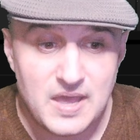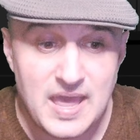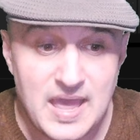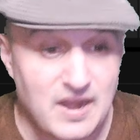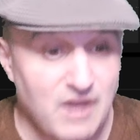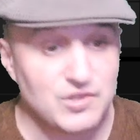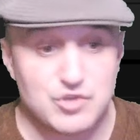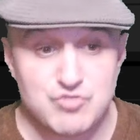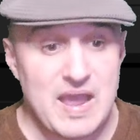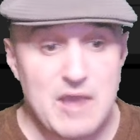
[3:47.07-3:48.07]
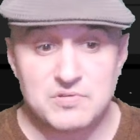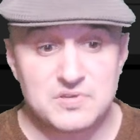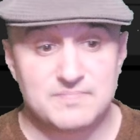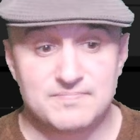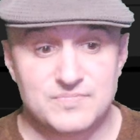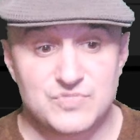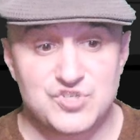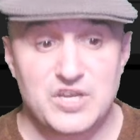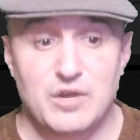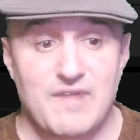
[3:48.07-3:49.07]
And on the ground,
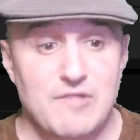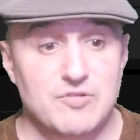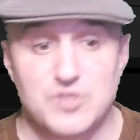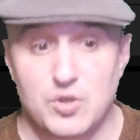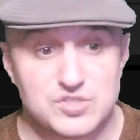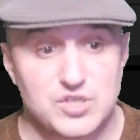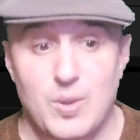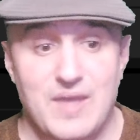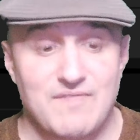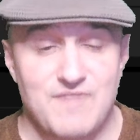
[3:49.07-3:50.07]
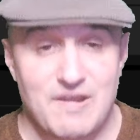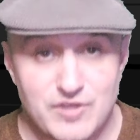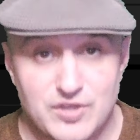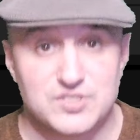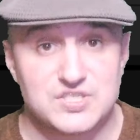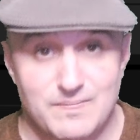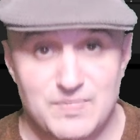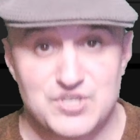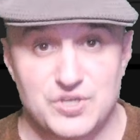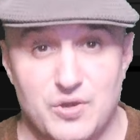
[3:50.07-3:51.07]
Chito Vera is also a very good
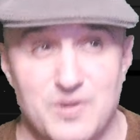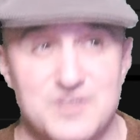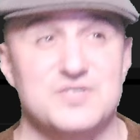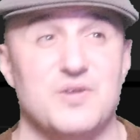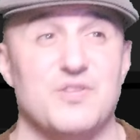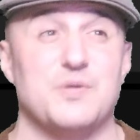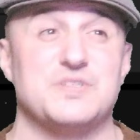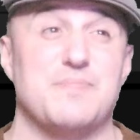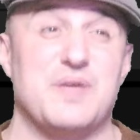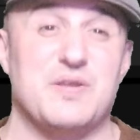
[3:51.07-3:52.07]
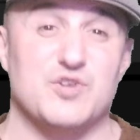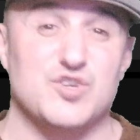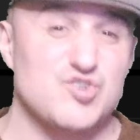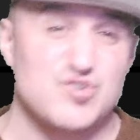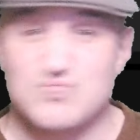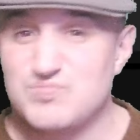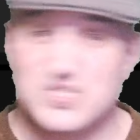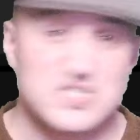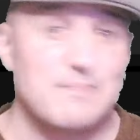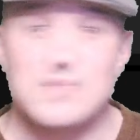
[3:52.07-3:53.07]
submission artist, although he's a better
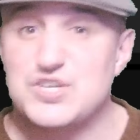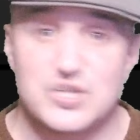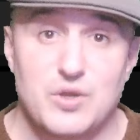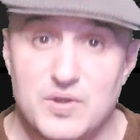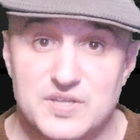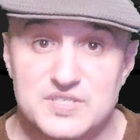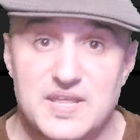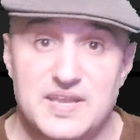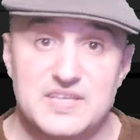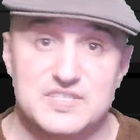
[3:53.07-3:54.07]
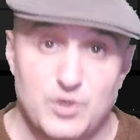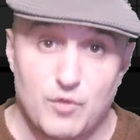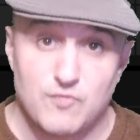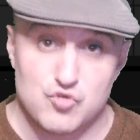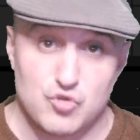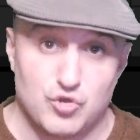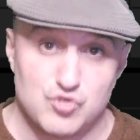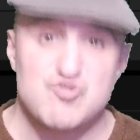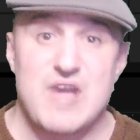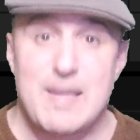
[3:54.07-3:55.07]
submission artist than he is an
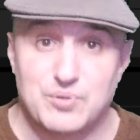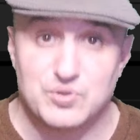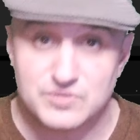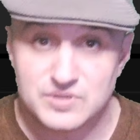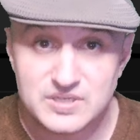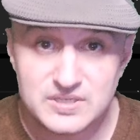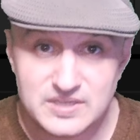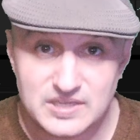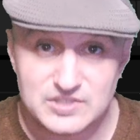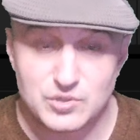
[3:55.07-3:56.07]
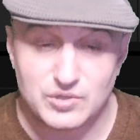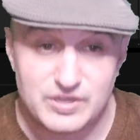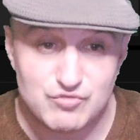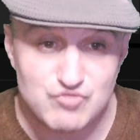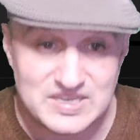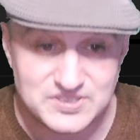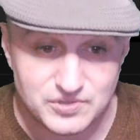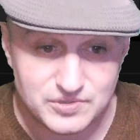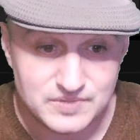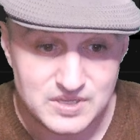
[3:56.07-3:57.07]
overall grappler and certainly wrestler.